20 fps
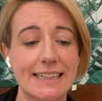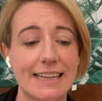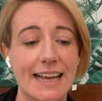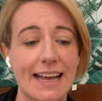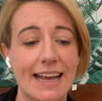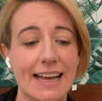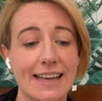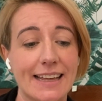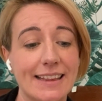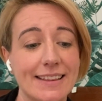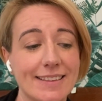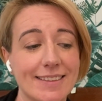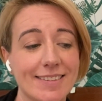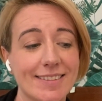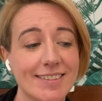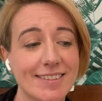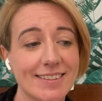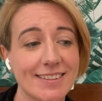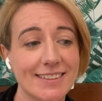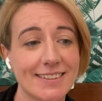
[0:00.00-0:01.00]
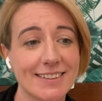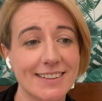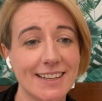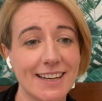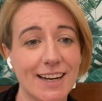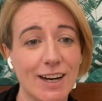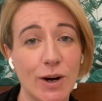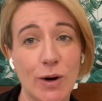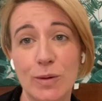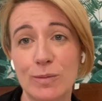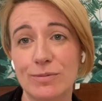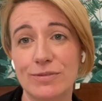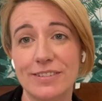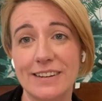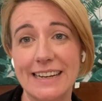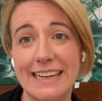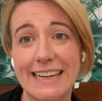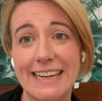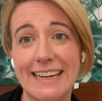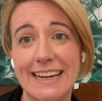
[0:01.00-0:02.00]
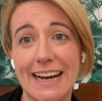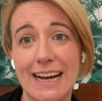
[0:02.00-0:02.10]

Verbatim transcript: And hopefully,